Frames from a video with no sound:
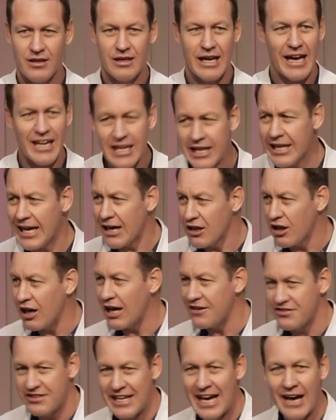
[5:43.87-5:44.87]
And in our
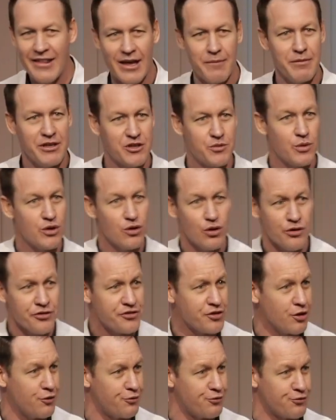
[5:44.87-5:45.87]
lives now, that means we're
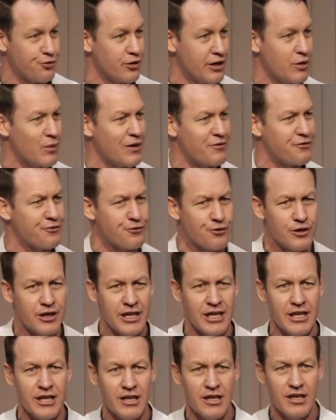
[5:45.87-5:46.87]
also free. We're
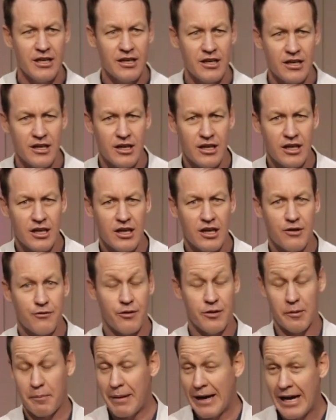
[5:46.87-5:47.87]
free
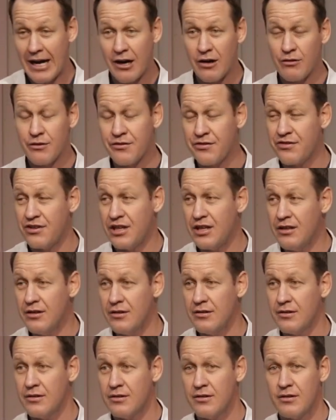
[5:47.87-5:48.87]
from the power of sin.
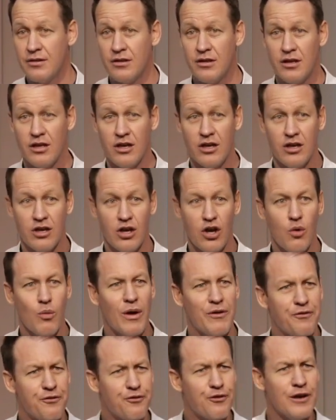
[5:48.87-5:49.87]

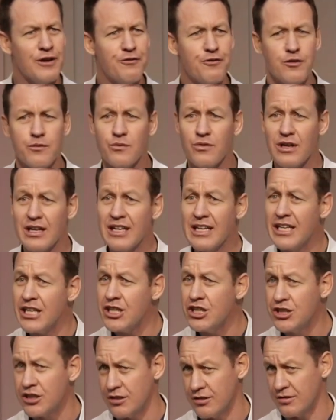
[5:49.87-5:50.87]
We're free from
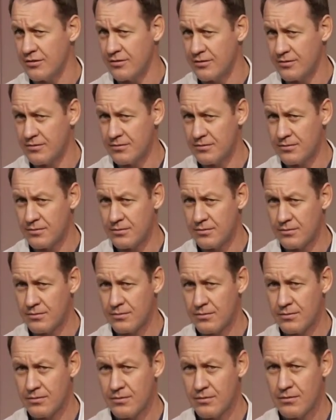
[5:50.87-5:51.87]
religion.
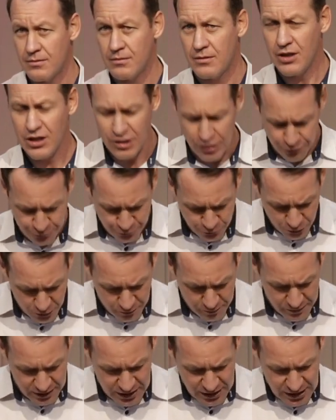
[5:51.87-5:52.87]

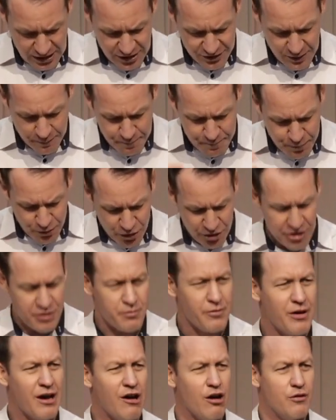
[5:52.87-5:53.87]
From the
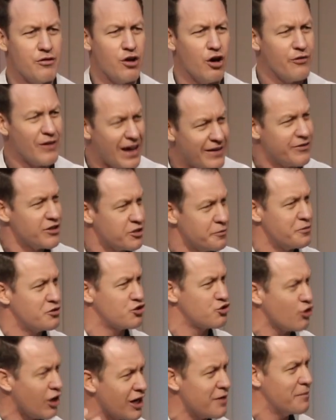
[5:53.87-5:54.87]
burden of having to
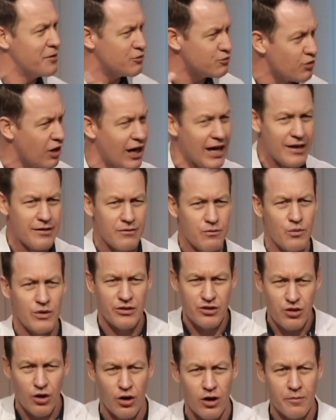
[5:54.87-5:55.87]
try to be right
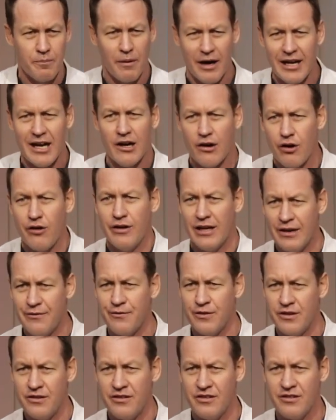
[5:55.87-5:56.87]
with God by our own
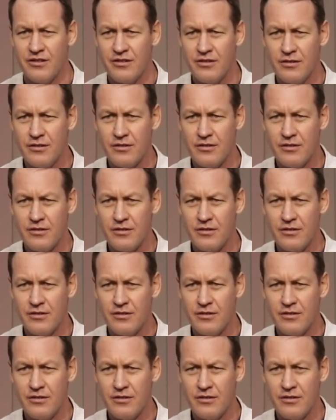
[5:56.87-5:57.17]
efforts.